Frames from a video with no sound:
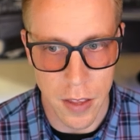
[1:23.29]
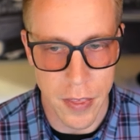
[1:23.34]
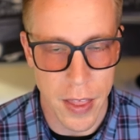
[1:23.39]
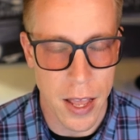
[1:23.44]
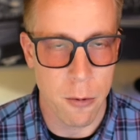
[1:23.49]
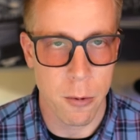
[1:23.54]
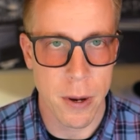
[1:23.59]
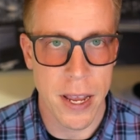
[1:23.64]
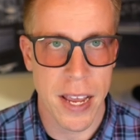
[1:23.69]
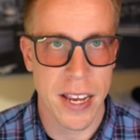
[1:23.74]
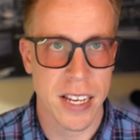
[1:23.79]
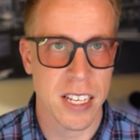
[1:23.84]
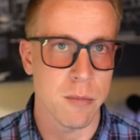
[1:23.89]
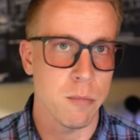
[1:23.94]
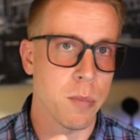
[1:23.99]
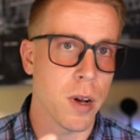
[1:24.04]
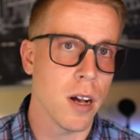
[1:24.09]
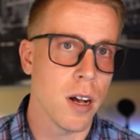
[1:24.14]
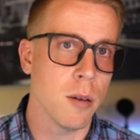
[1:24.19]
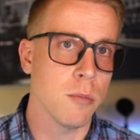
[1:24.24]
And that way I can
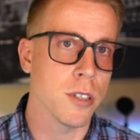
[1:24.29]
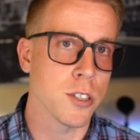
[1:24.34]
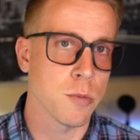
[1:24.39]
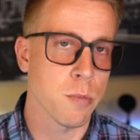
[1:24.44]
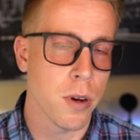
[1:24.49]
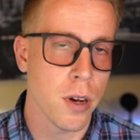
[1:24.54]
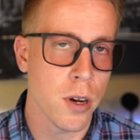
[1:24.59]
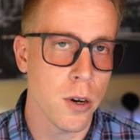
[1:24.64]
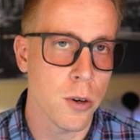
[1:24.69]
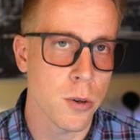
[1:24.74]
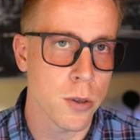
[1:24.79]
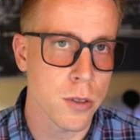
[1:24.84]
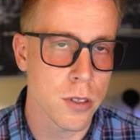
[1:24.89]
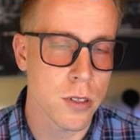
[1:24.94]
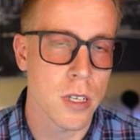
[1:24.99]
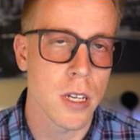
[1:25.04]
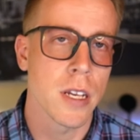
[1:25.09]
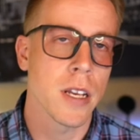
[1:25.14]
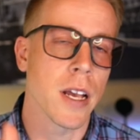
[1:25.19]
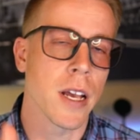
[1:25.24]
publish
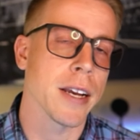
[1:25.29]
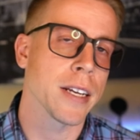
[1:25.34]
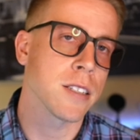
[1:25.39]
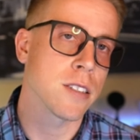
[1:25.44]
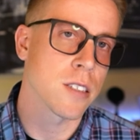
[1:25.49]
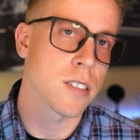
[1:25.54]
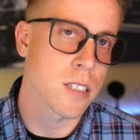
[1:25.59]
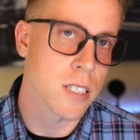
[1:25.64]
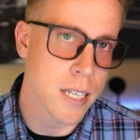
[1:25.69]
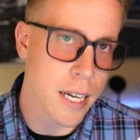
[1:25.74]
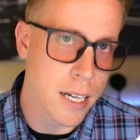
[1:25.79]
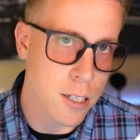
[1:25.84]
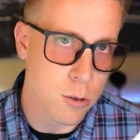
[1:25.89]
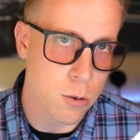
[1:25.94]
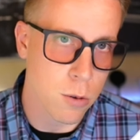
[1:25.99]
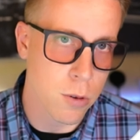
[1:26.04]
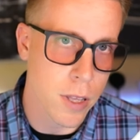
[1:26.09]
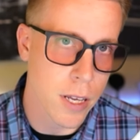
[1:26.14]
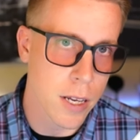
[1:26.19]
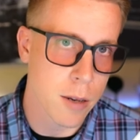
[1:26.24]
posts, I can
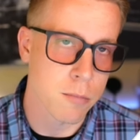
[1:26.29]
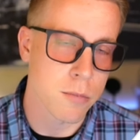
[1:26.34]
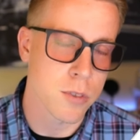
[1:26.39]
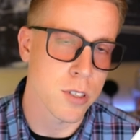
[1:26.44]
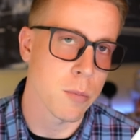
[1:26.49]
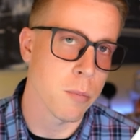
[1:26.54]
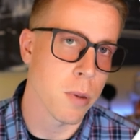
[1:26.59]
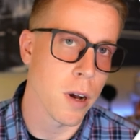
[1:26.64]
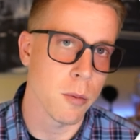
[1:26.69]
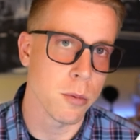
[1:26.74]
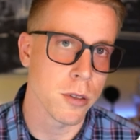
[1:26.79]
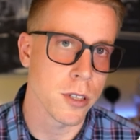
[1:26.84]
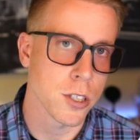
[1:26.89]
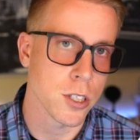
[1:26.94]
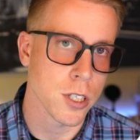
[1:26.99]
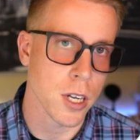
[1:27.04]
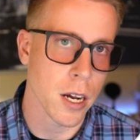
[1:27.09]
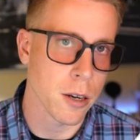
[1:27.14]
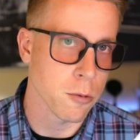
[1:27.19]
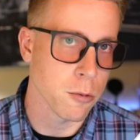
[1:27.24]
schedule them to
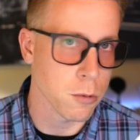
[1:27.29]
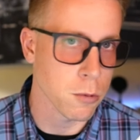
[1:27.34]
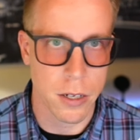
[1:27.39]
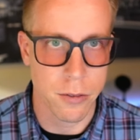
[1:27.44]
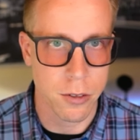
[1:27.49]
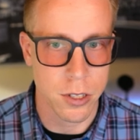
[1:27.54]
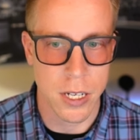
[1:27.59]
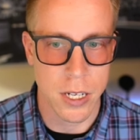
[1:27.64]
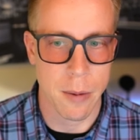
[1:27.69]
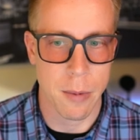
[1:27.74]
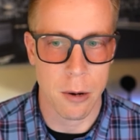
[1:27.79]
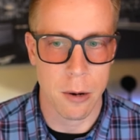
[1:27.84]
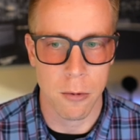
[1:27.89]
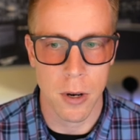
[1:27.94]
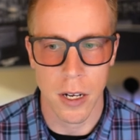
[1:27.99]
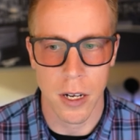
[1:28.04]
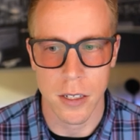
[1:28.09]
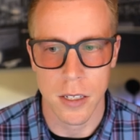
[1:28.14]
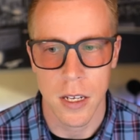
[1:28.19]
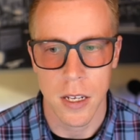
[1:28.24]
publish on whatever time I
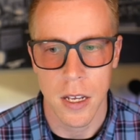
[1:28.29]
want.